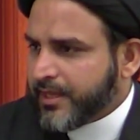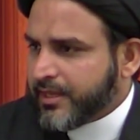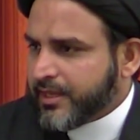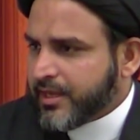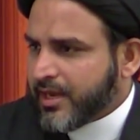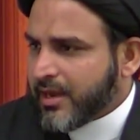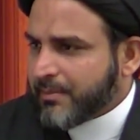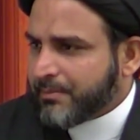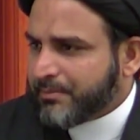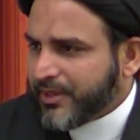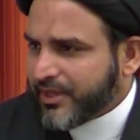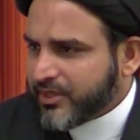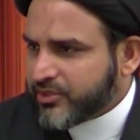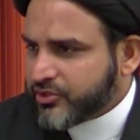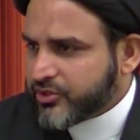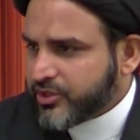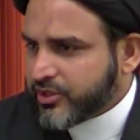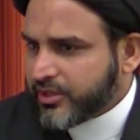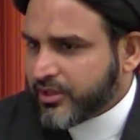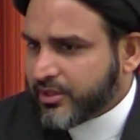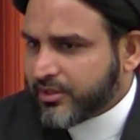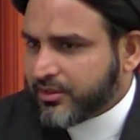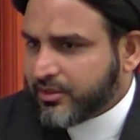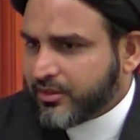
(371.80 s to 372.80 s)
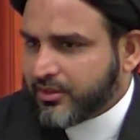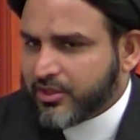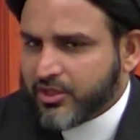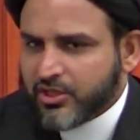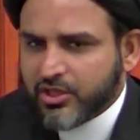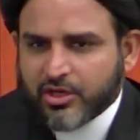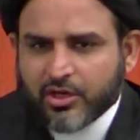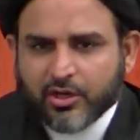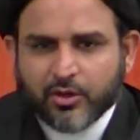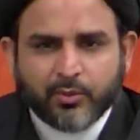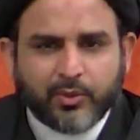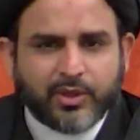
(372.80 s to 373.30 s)
A picture
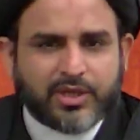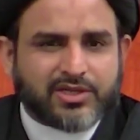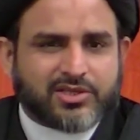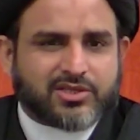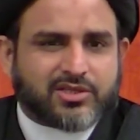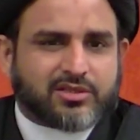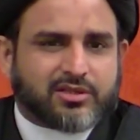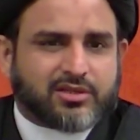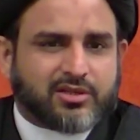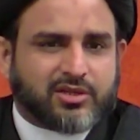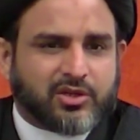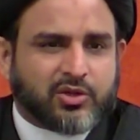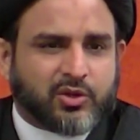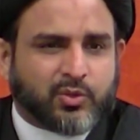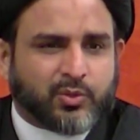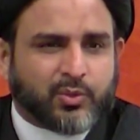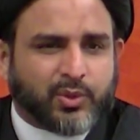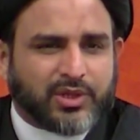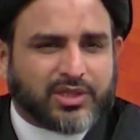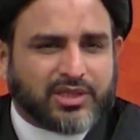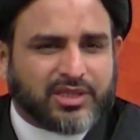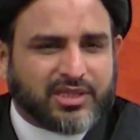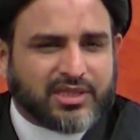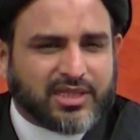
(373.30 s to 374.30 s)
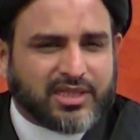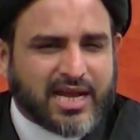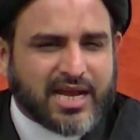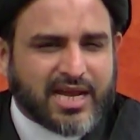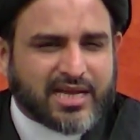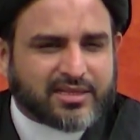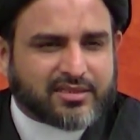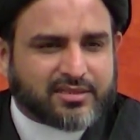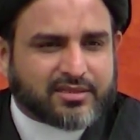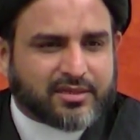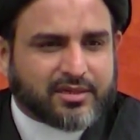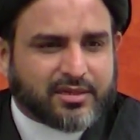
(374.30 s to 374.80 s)
which would
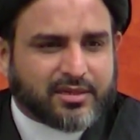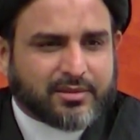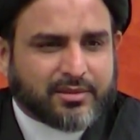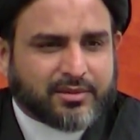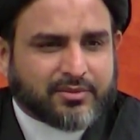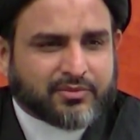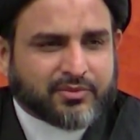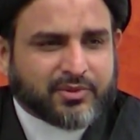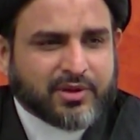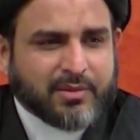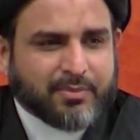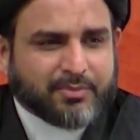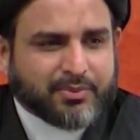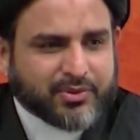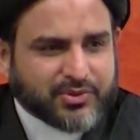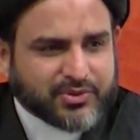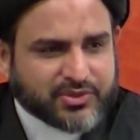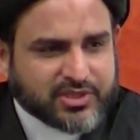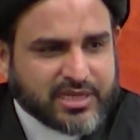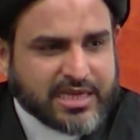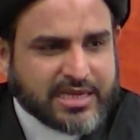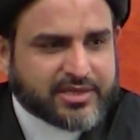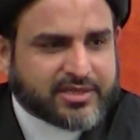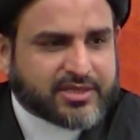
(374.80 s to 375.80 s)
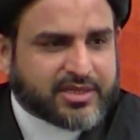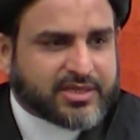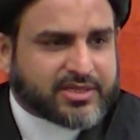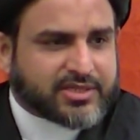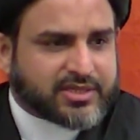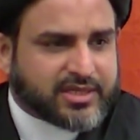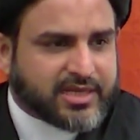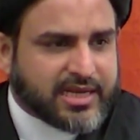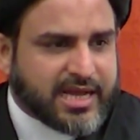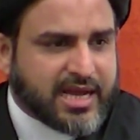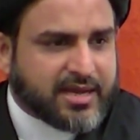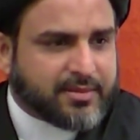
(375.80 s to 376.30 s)
not represent
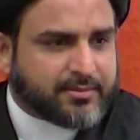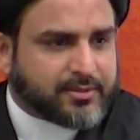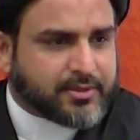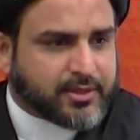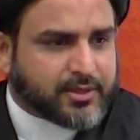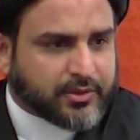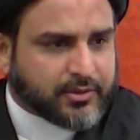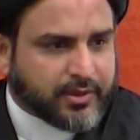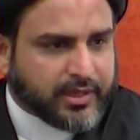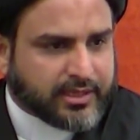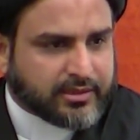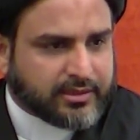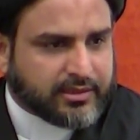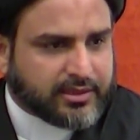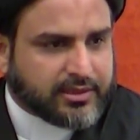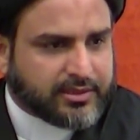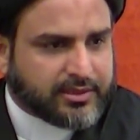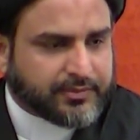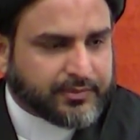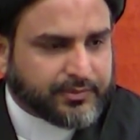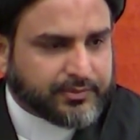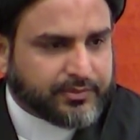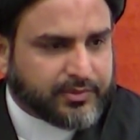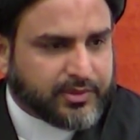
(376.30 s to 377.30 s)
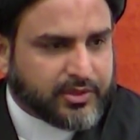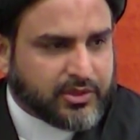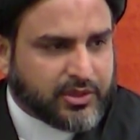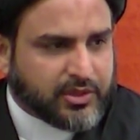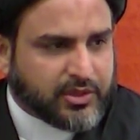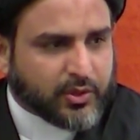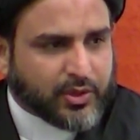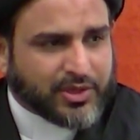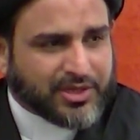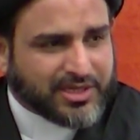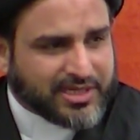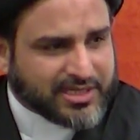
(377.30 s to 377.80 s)
Islam correctly,
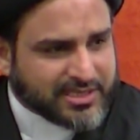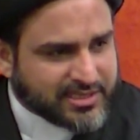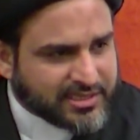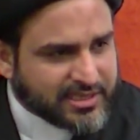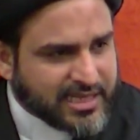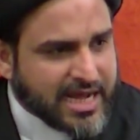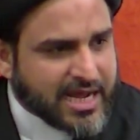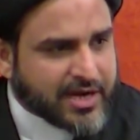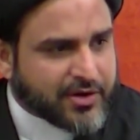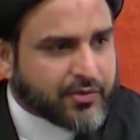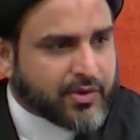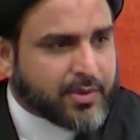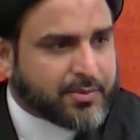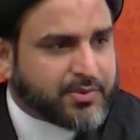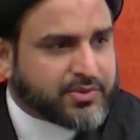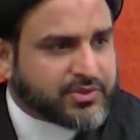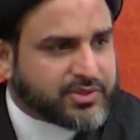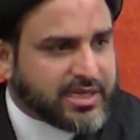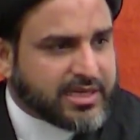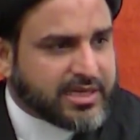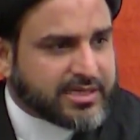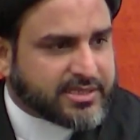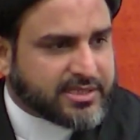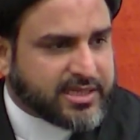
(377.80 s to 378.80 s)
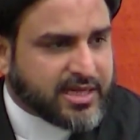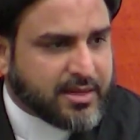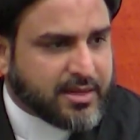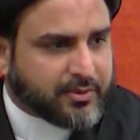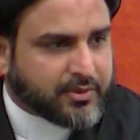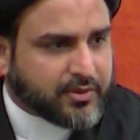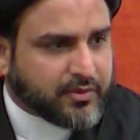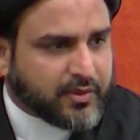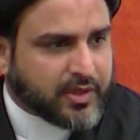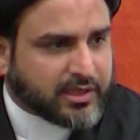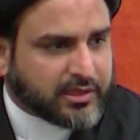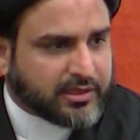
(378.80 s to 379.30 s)
or does not represent Islam
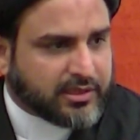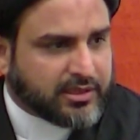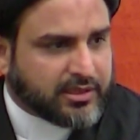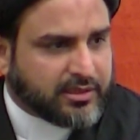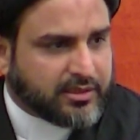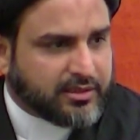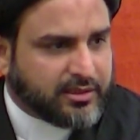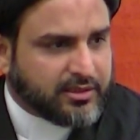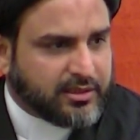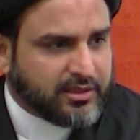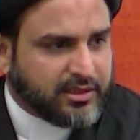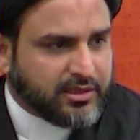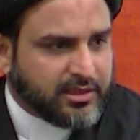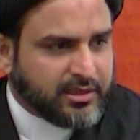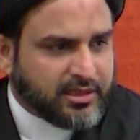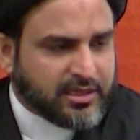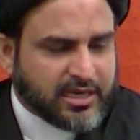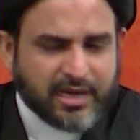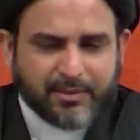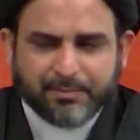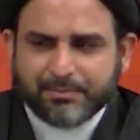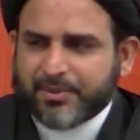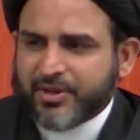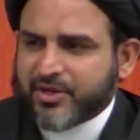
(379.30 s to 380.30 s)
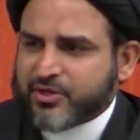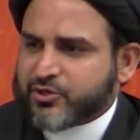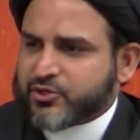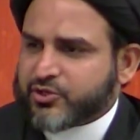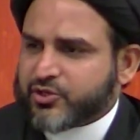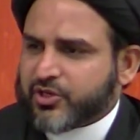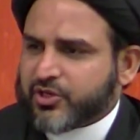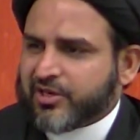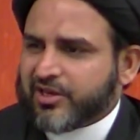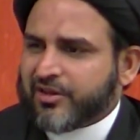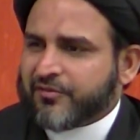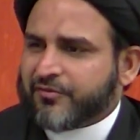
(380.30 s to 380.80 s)
correctly. A
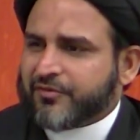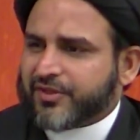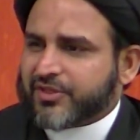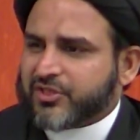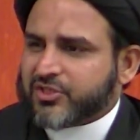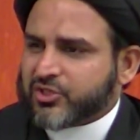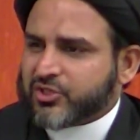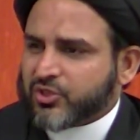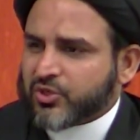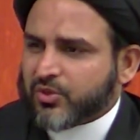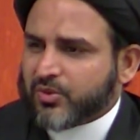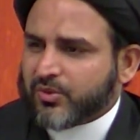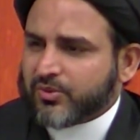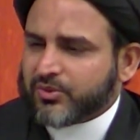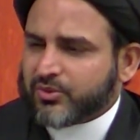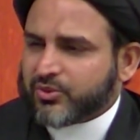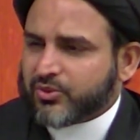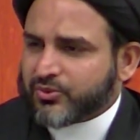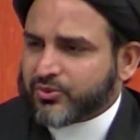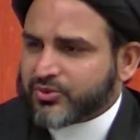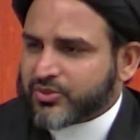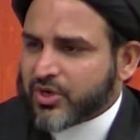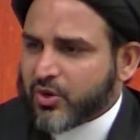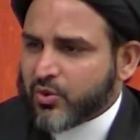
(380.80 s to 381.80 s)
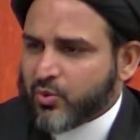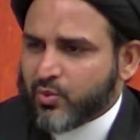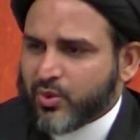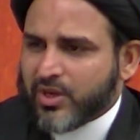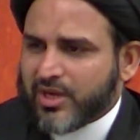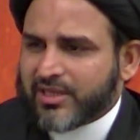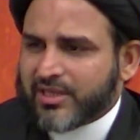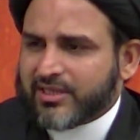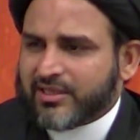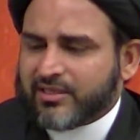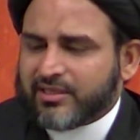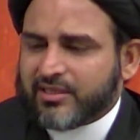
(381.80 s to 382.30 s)
picture, if it's shown to
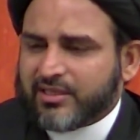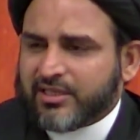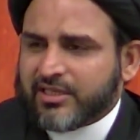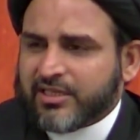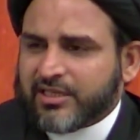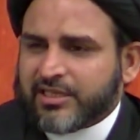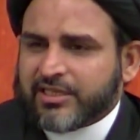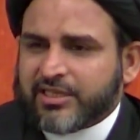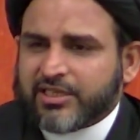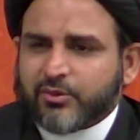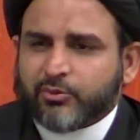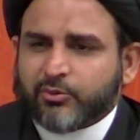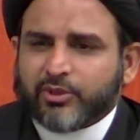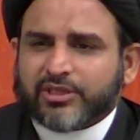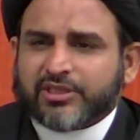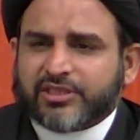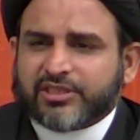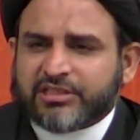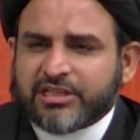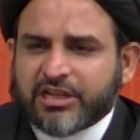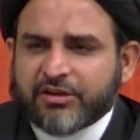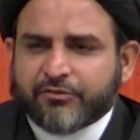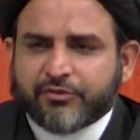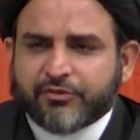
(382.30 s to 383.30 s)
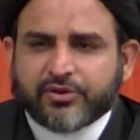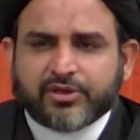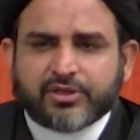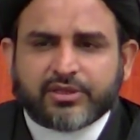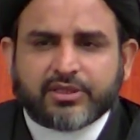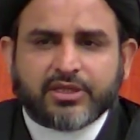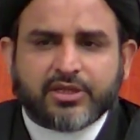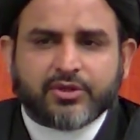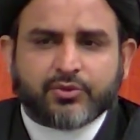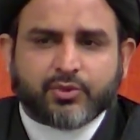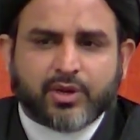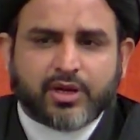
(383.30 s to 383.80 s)
someone, they will
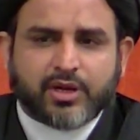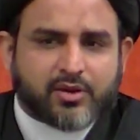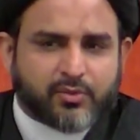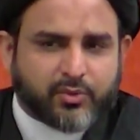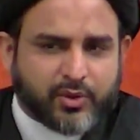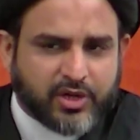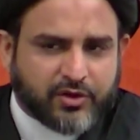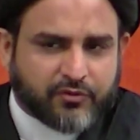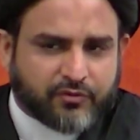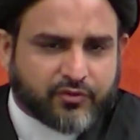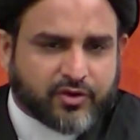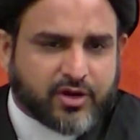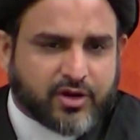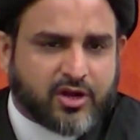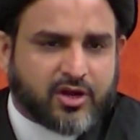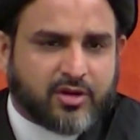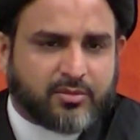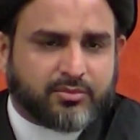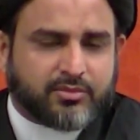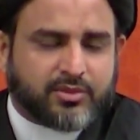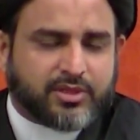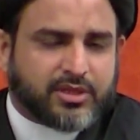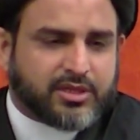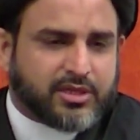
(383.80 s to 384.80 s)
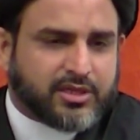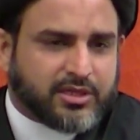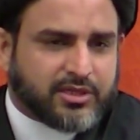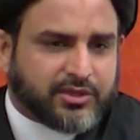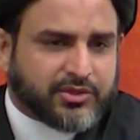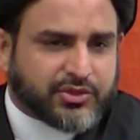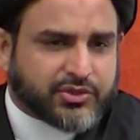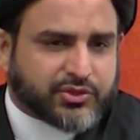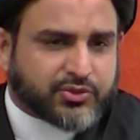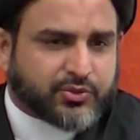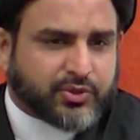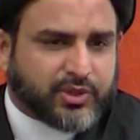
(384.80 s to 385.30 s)
definitely run away from
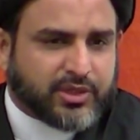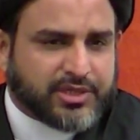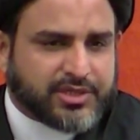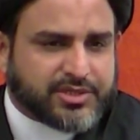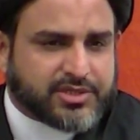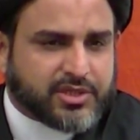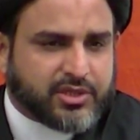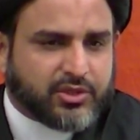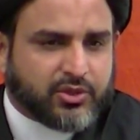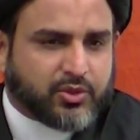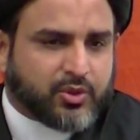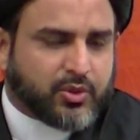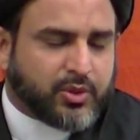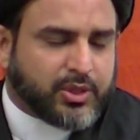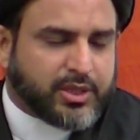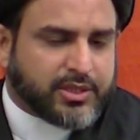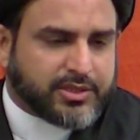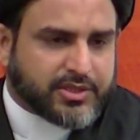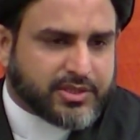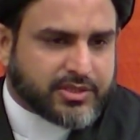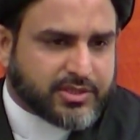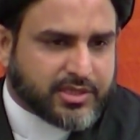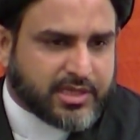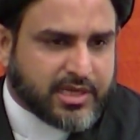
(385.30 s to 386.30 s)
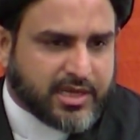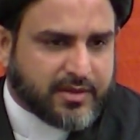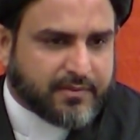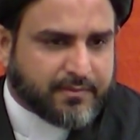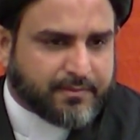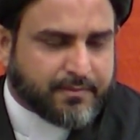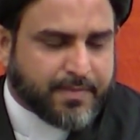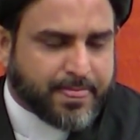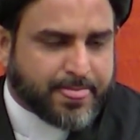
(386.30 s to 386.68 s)
this religion known as Islam.